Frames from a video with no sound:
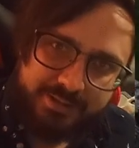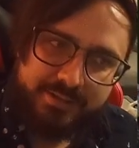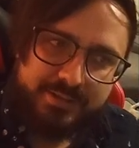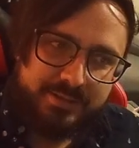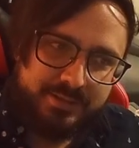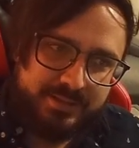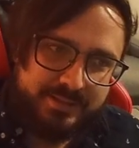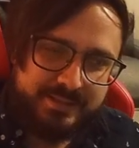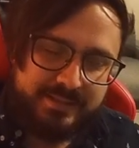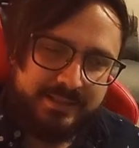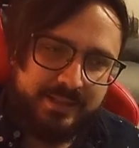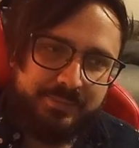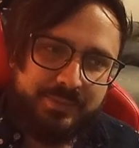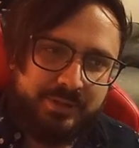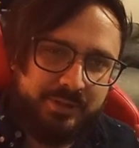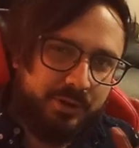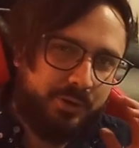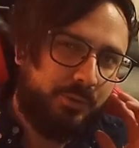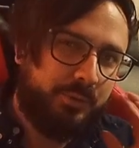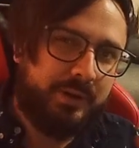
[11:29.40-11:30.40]
Just let me
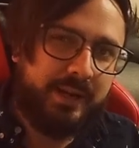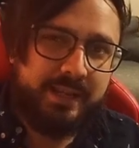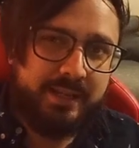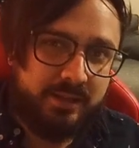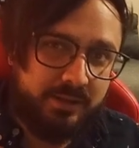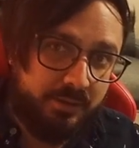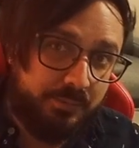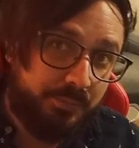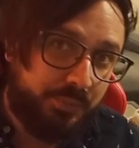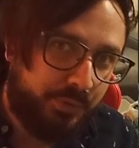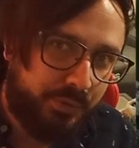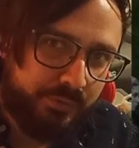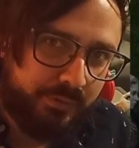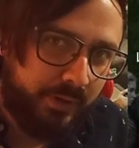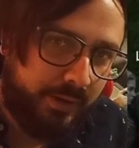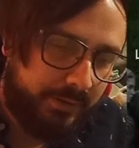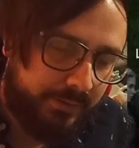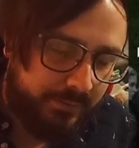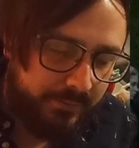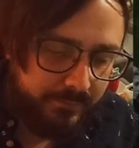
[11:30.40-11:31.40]
know what I could improve
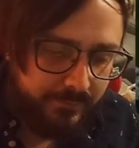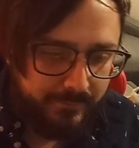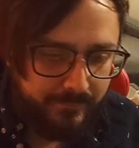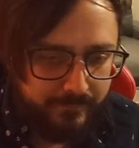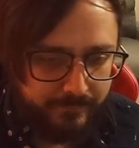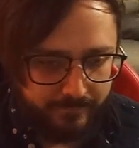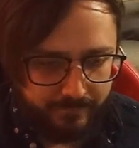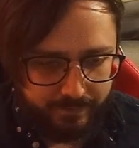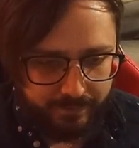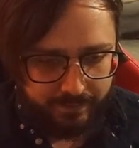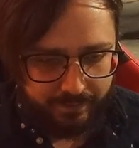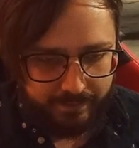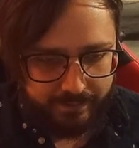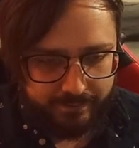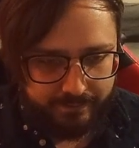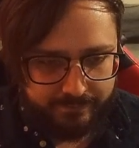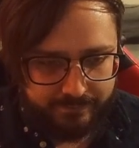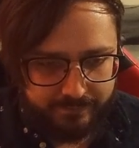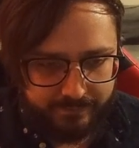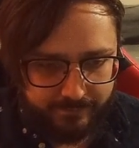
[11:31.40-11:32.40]
on.
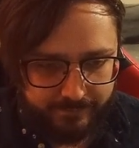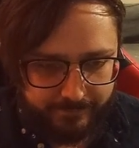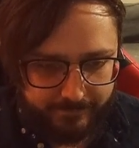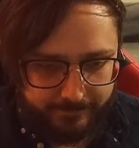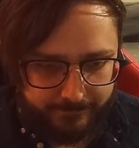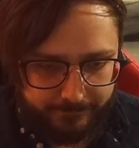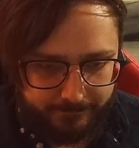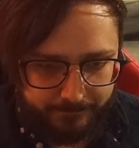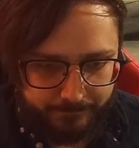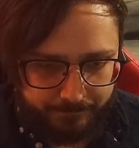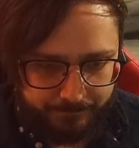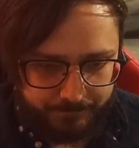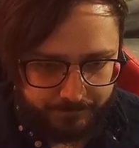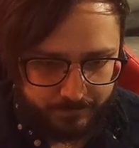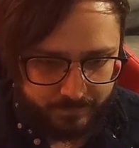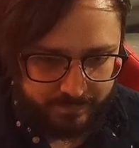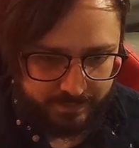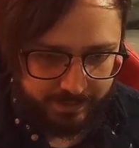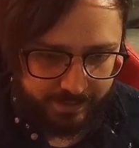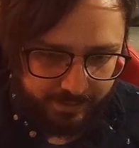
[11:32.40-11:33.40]
And
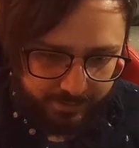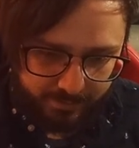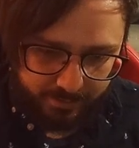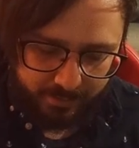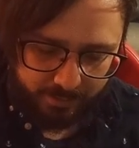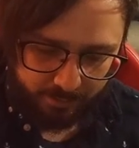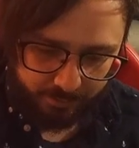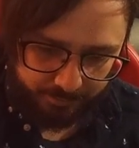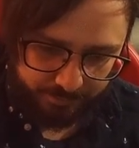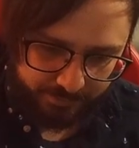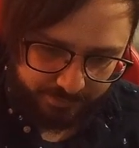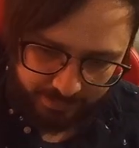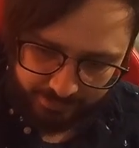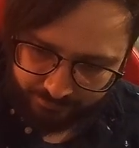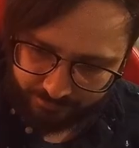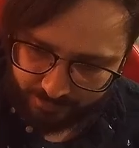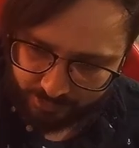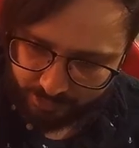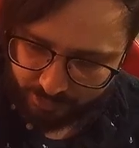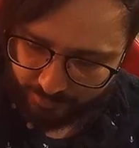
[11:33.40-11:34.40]
yeah, I'll
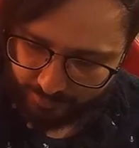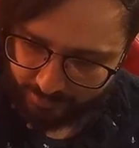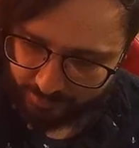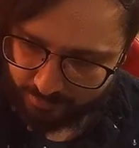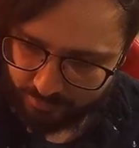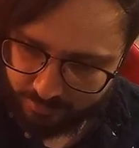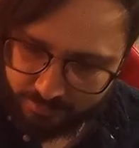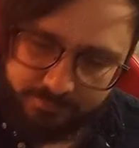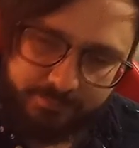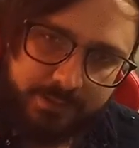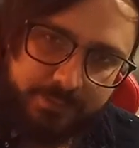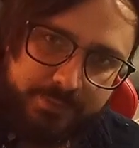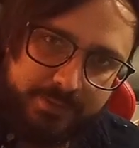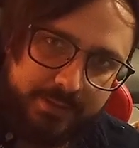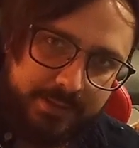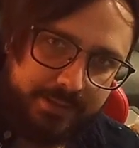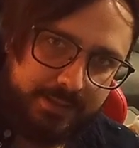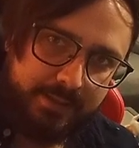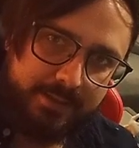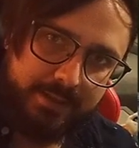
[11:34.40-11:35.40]
definitely try and do maybe
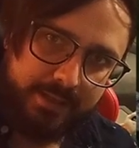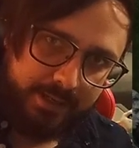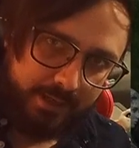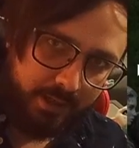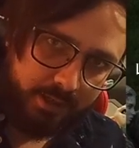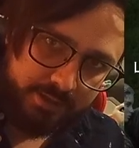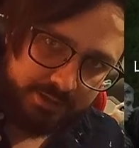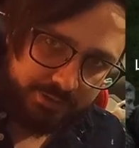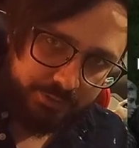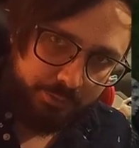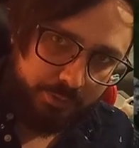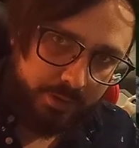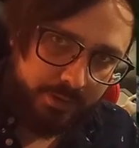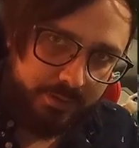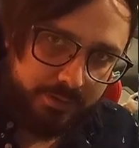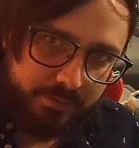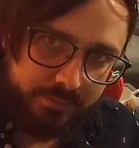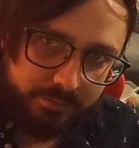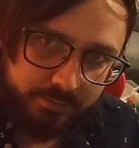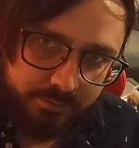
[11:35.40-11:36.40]
like a chaos
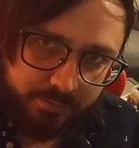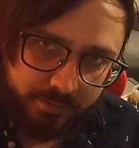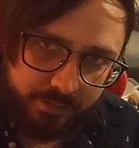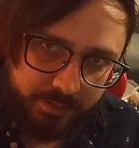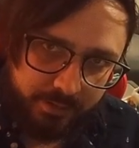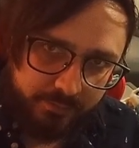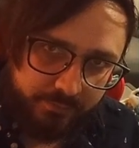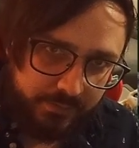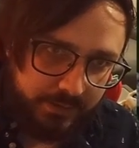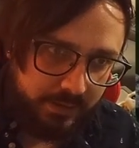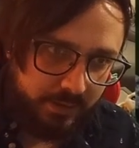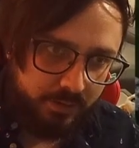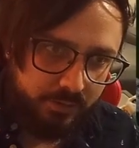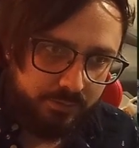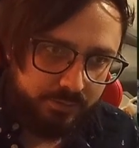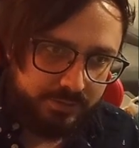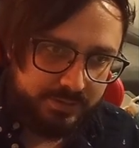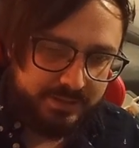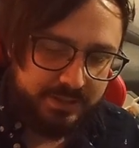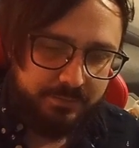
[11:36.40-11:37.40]
run video
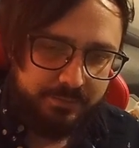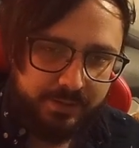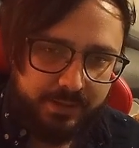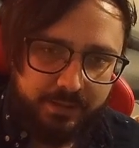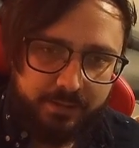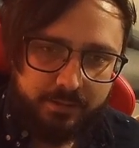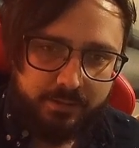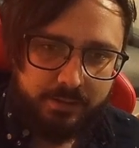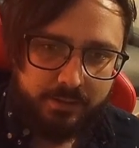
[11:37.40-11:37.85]
or something,